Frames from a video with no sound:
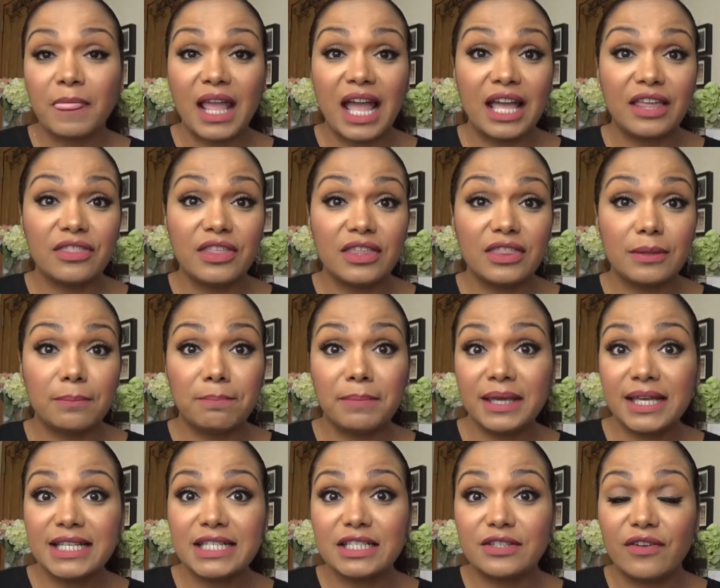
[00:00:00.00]
I think the
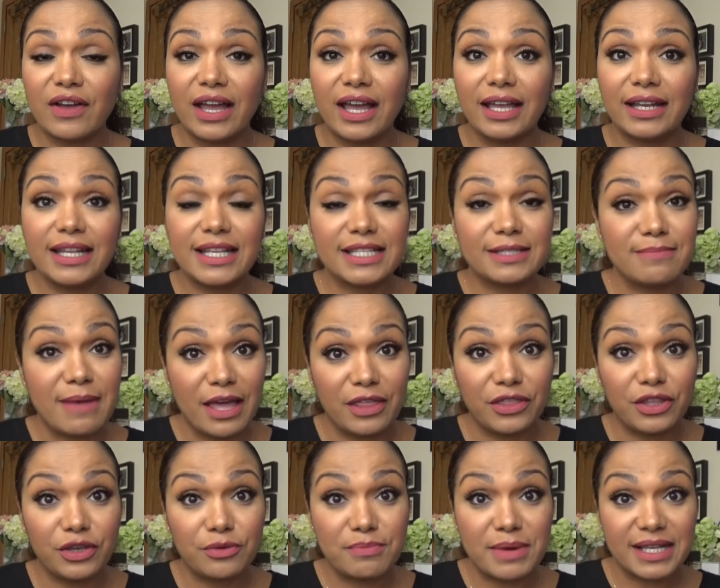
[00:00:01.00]
biggest fan is
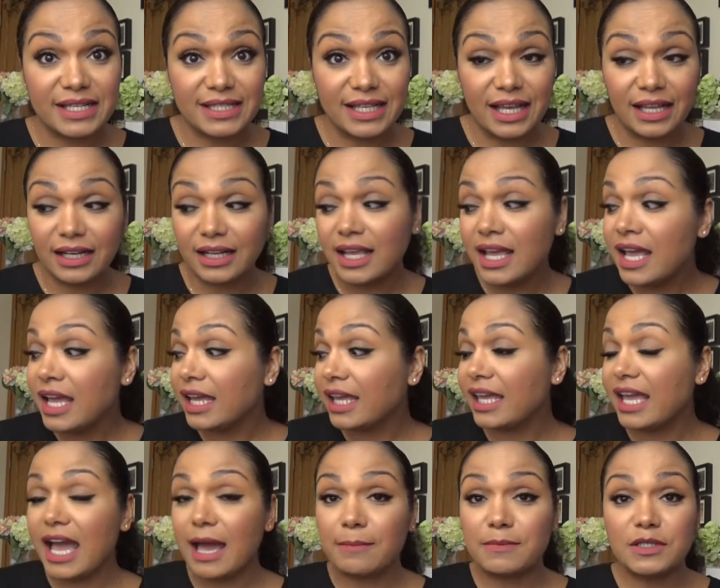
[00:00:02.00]
Matthew, my son.
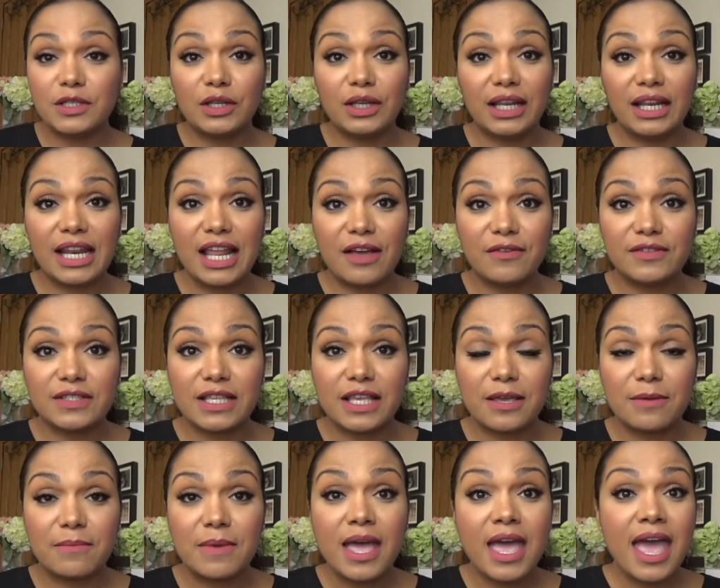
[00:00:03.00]
He absolutely loves
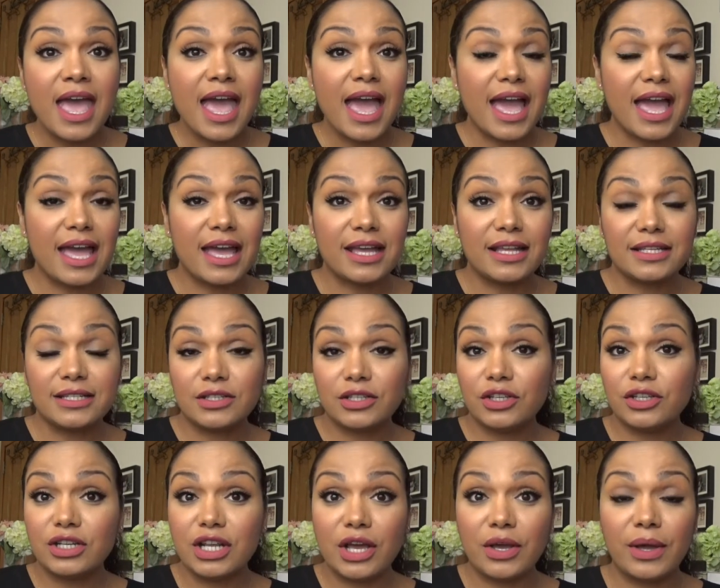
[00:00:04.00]
him. And,
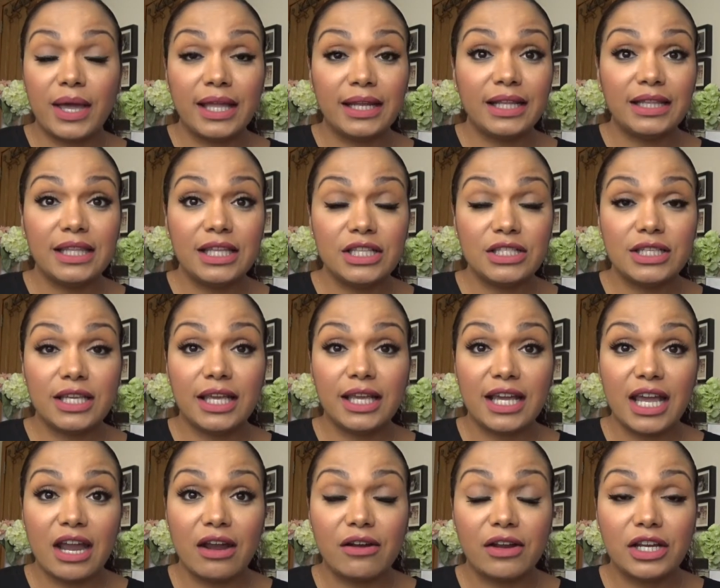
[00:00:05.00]
you know, anything to
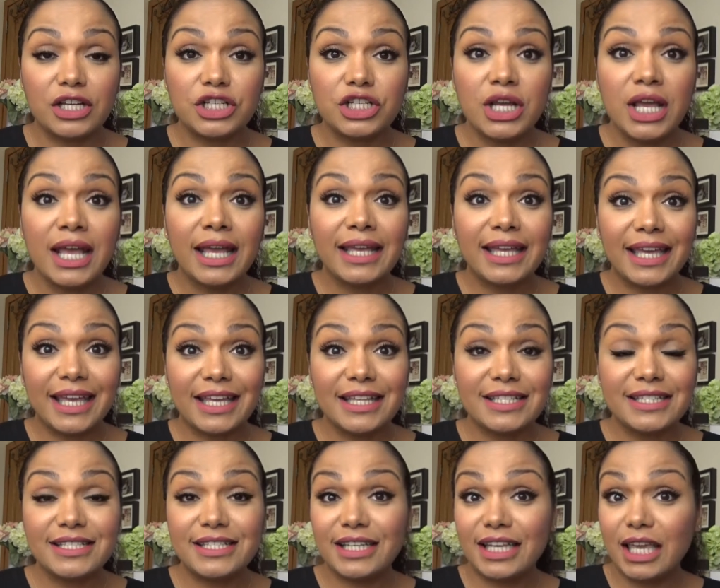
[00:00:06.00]
encourage
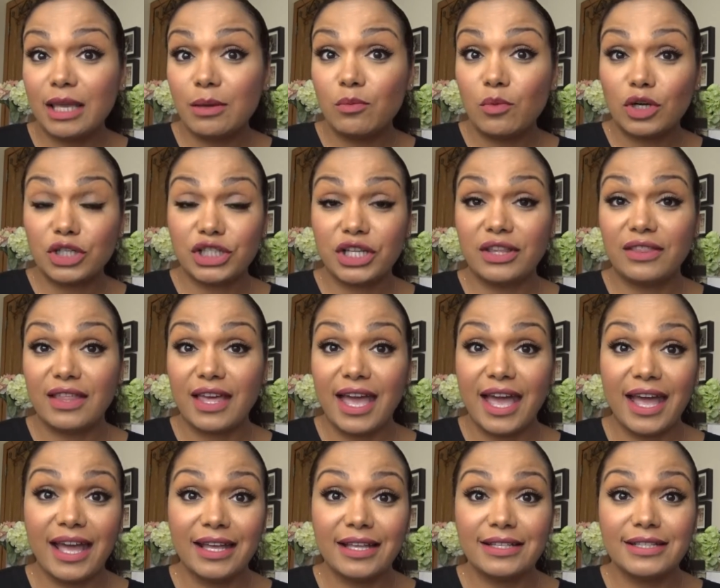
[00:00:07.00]
kids to keep washing their
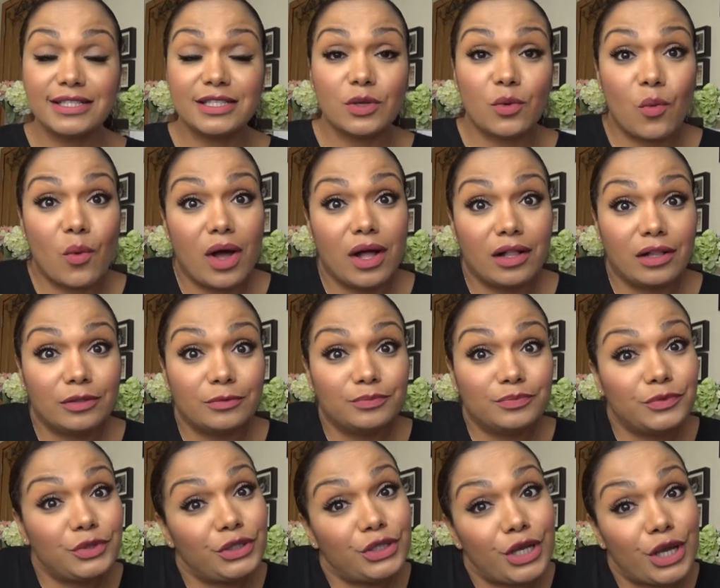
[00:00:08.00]
hands, well,
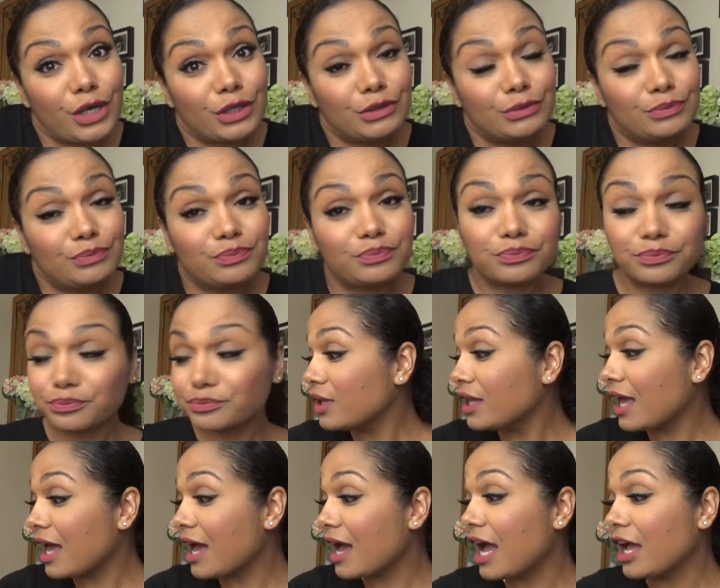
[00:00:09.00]
you know,
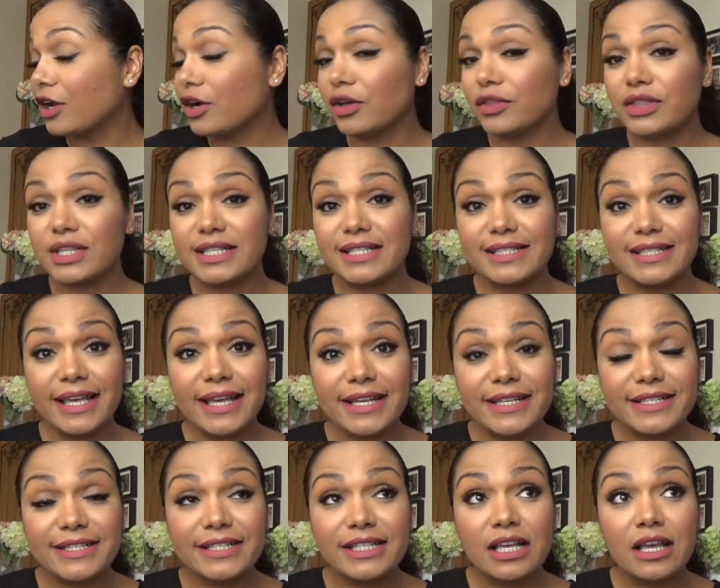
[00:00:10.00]
yeah, I got the
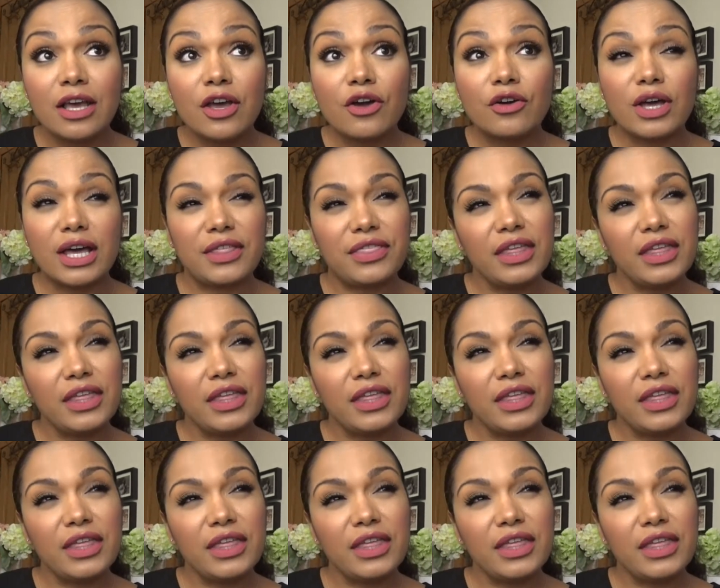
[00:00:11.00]
six, I